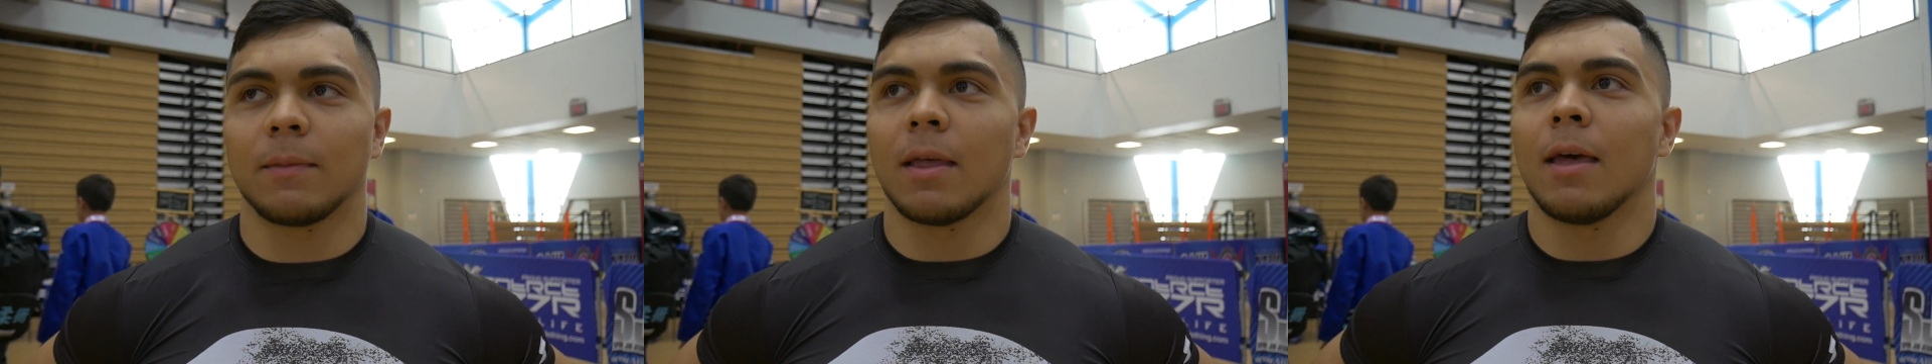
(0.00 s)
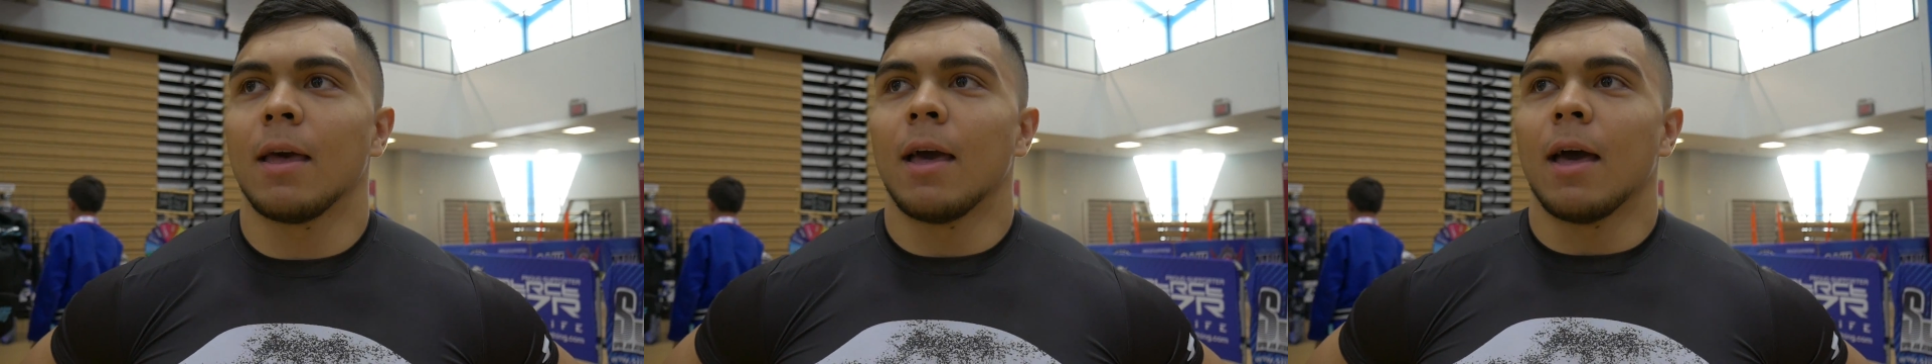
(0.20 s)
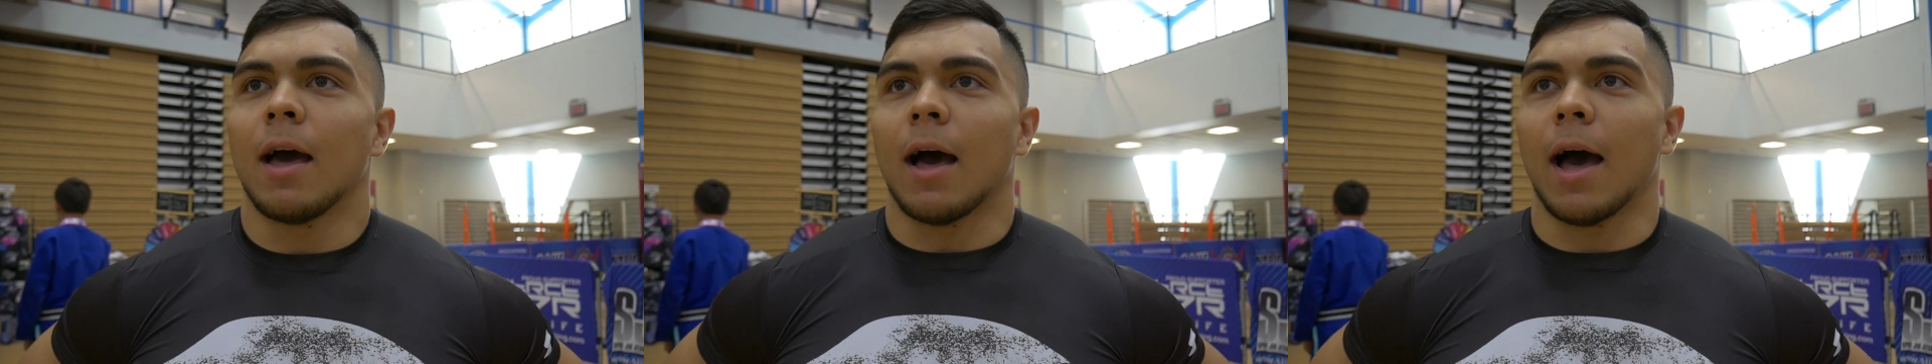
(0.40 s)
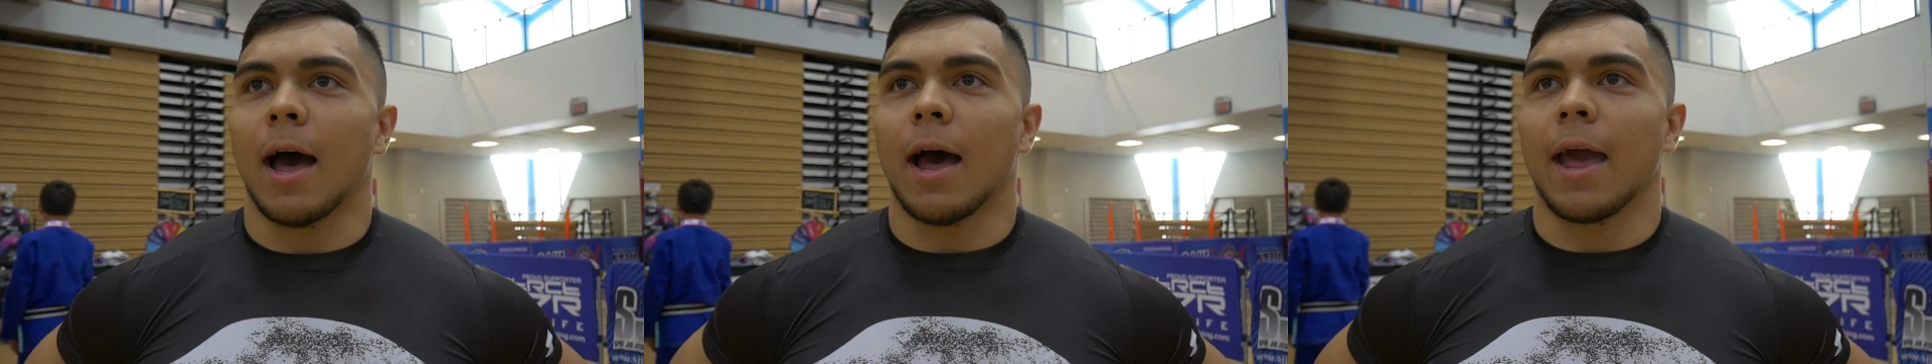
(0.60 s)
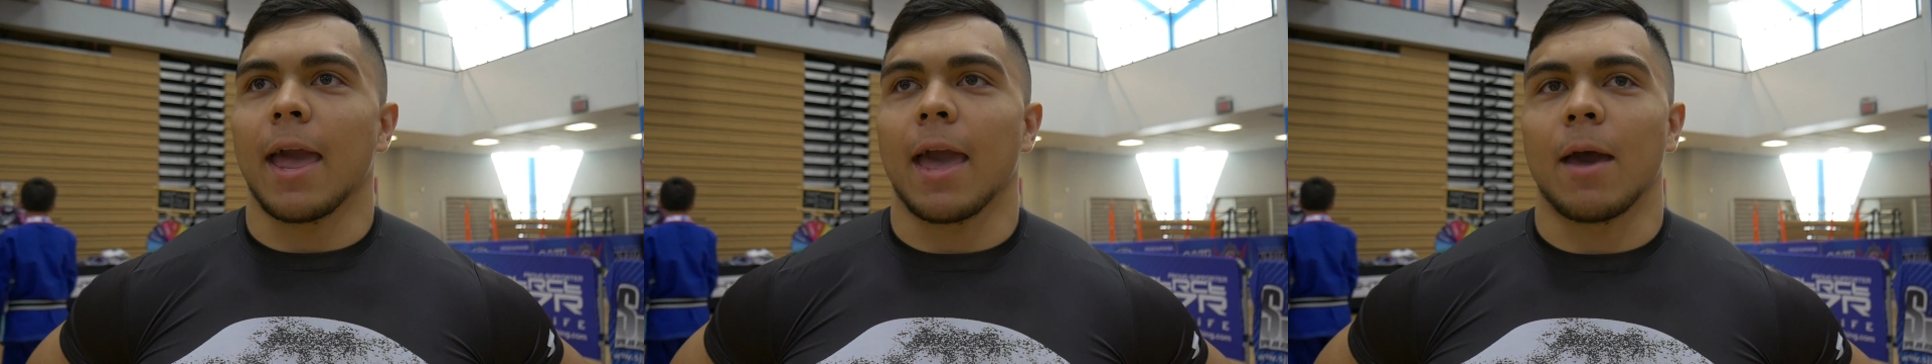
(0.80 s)

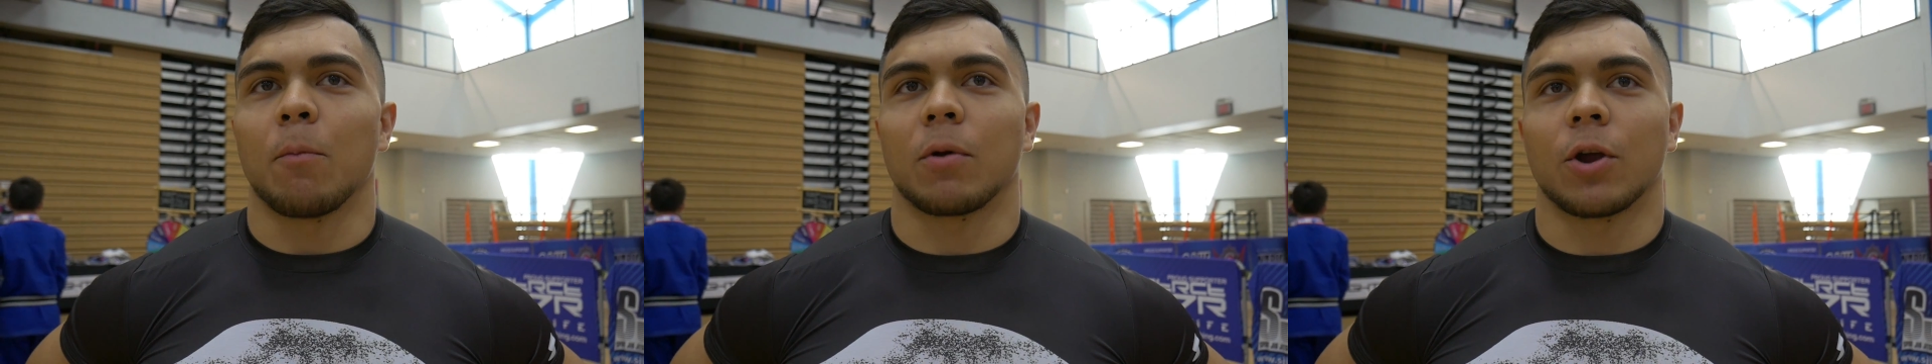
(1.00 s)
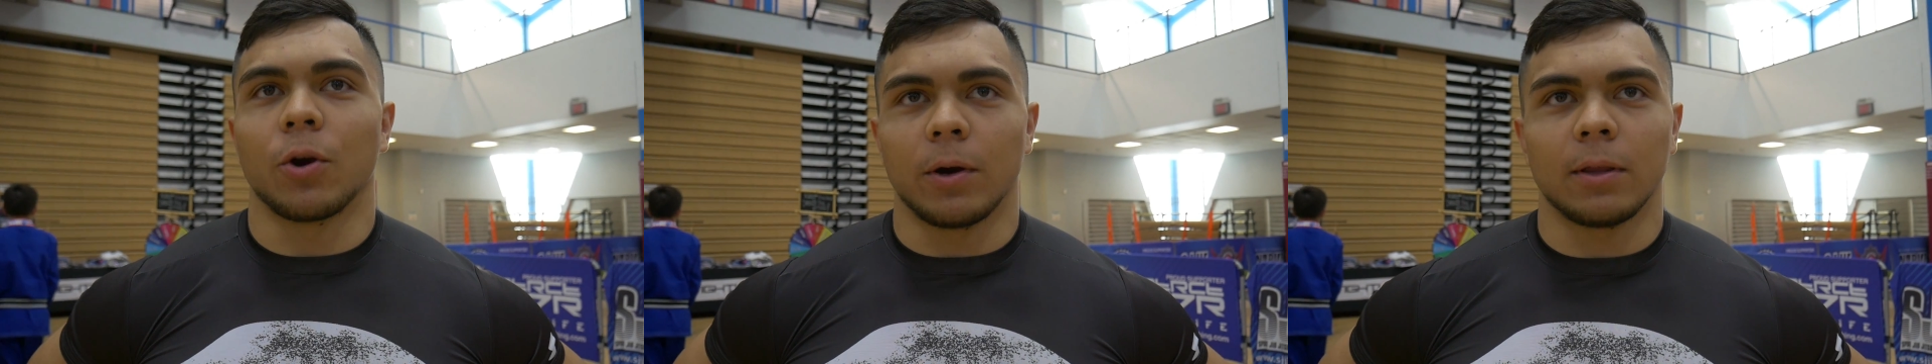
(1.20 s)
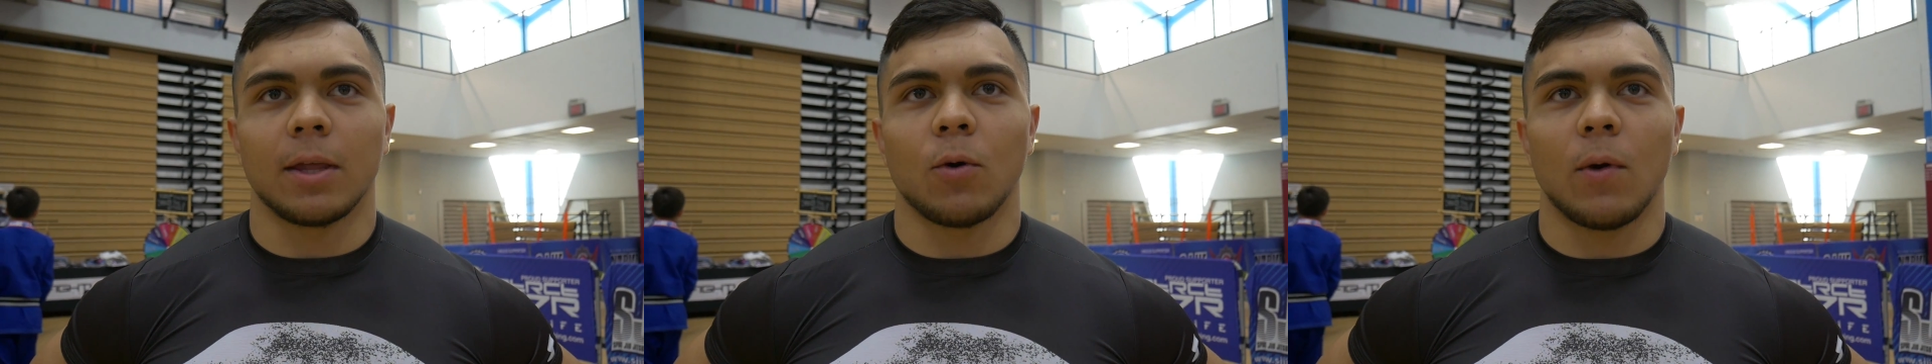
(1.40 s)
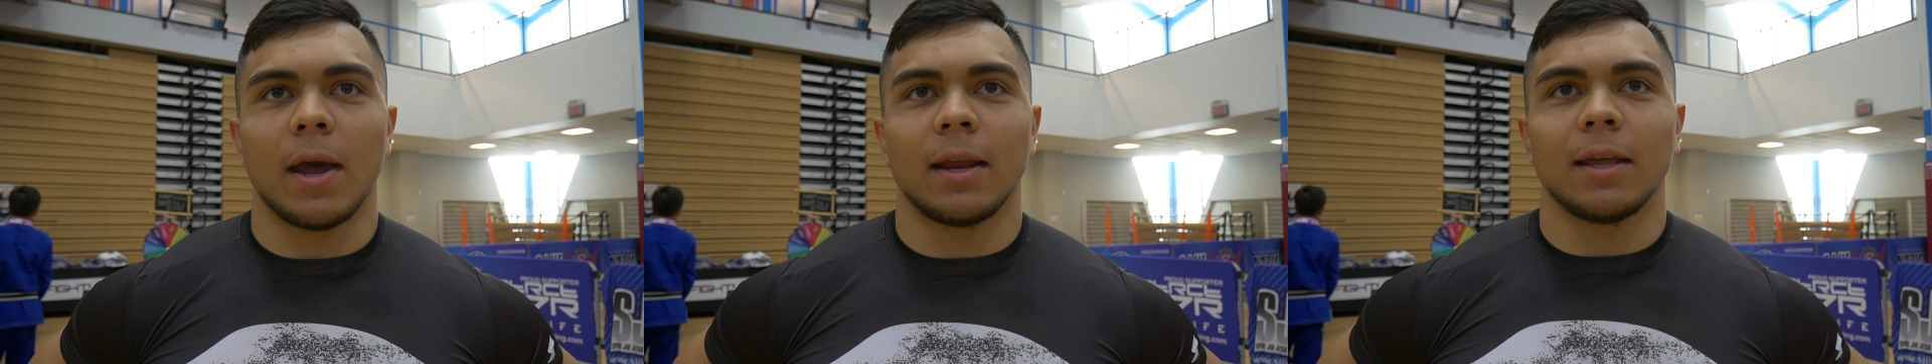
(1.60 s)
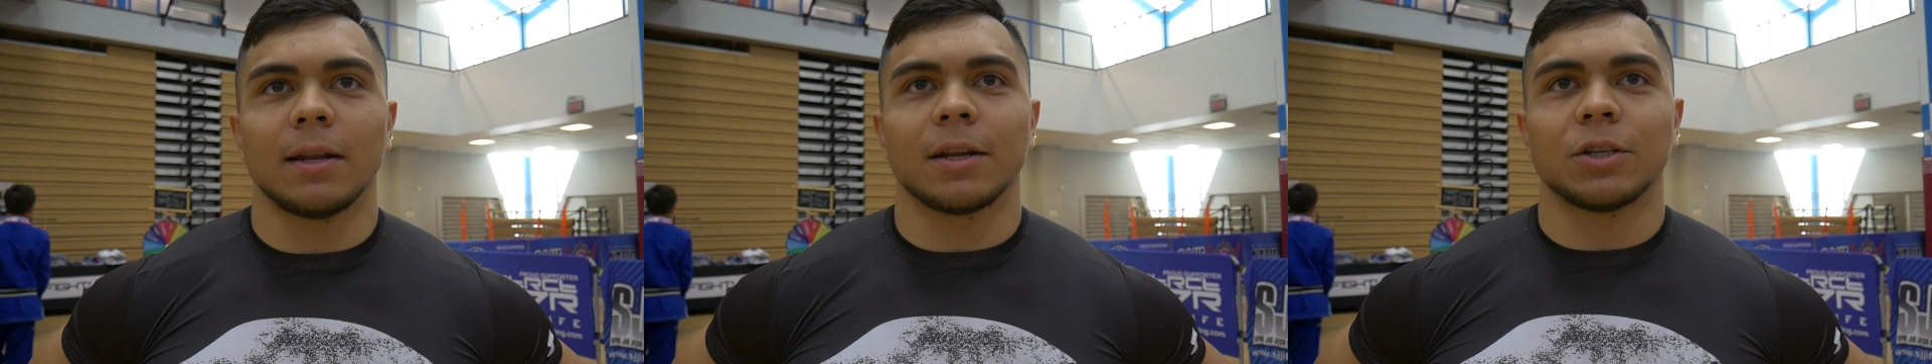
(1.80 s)
I am currently
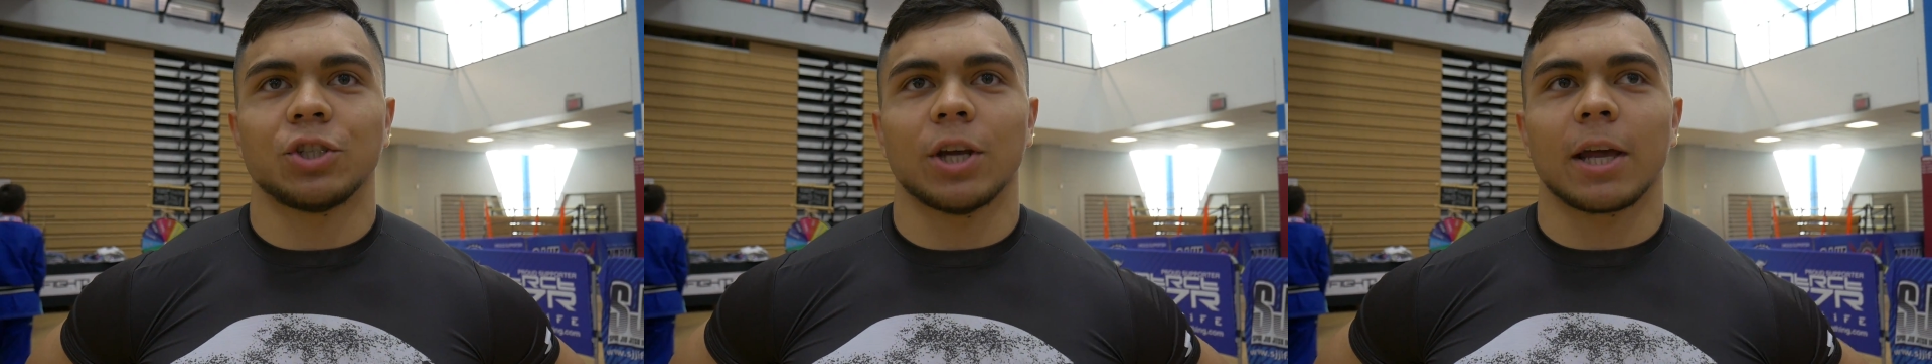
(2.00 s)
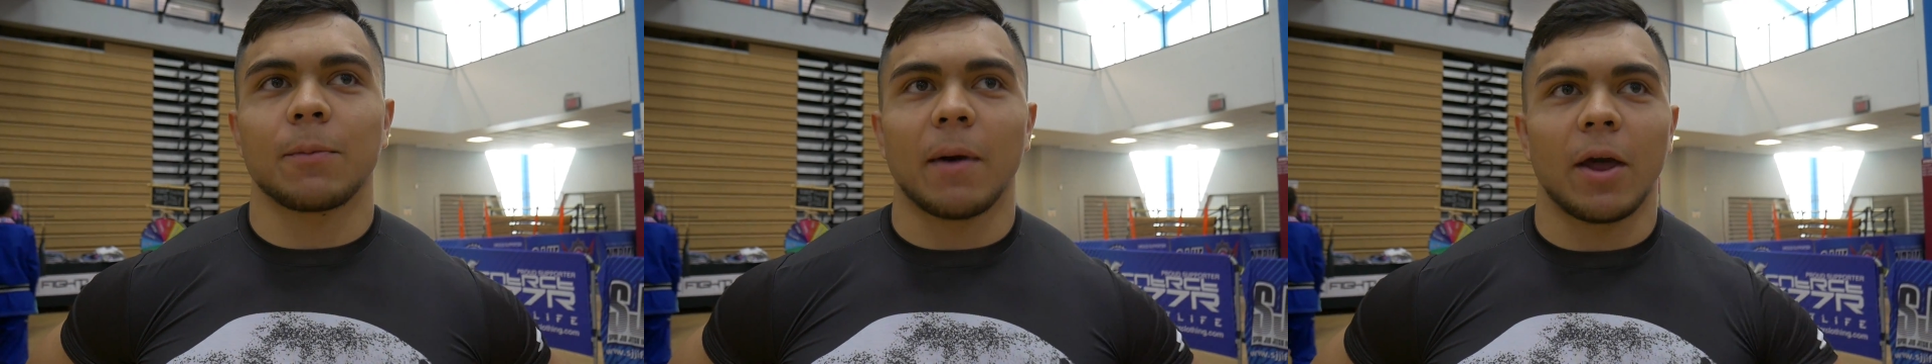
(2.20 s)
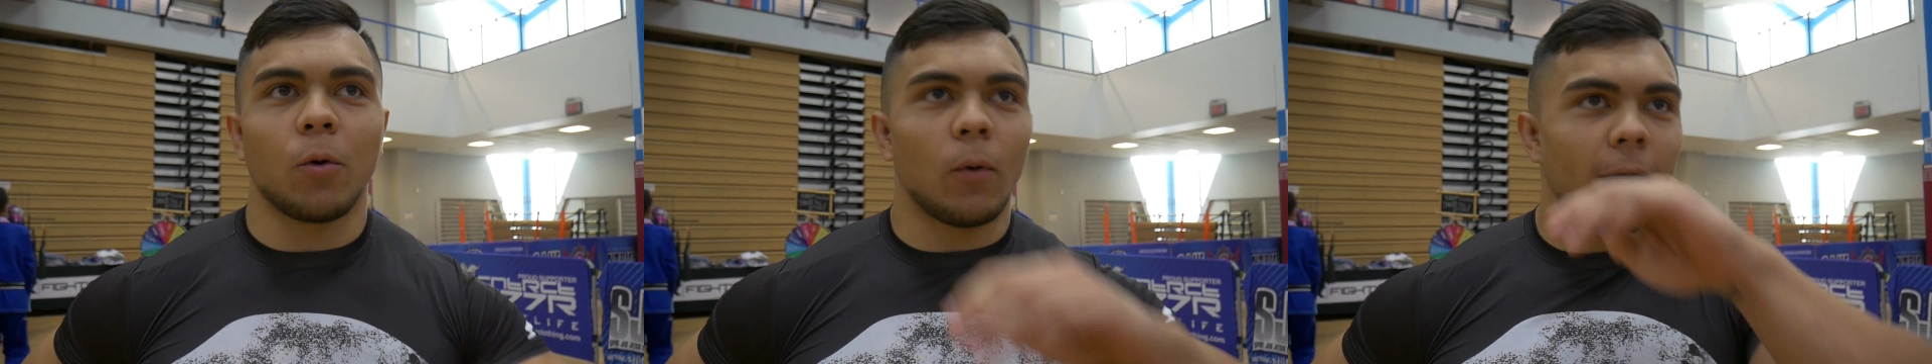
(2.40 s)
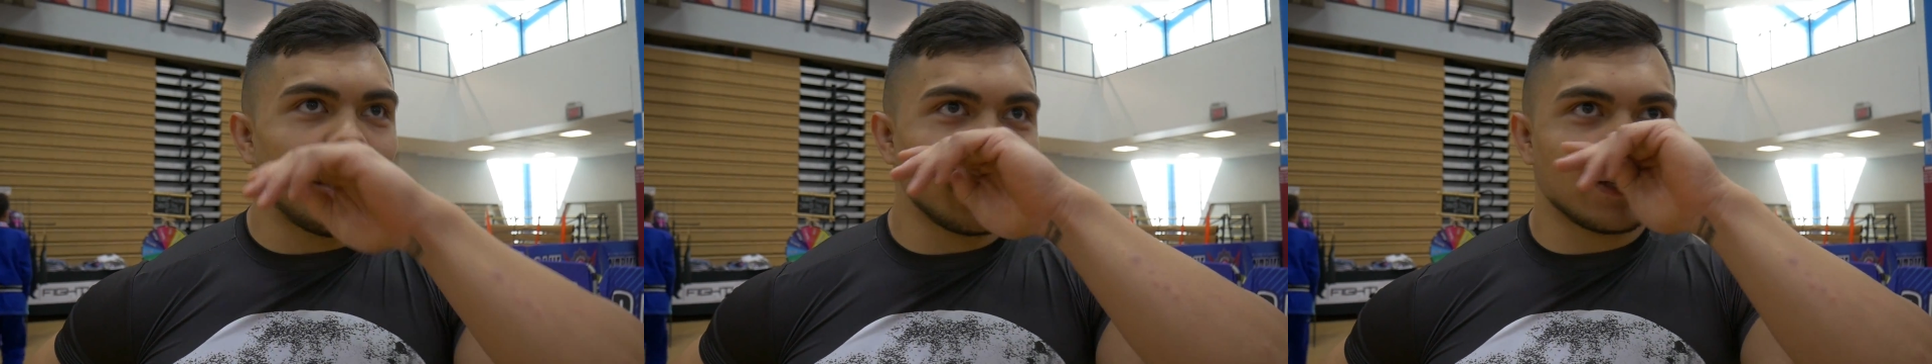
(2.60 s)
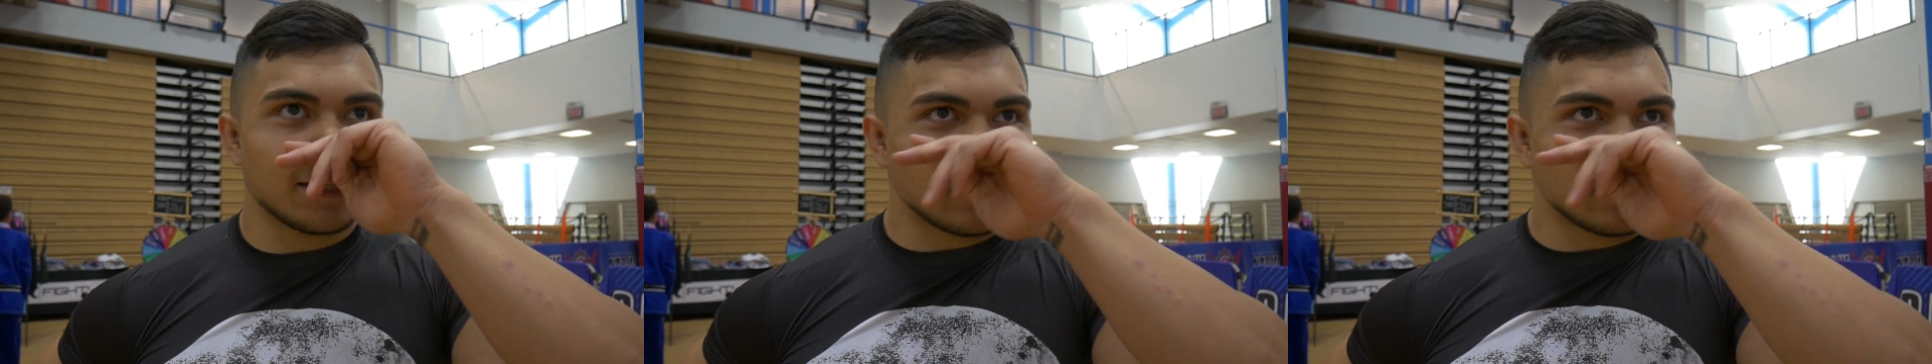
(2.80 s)
waiting to check my weight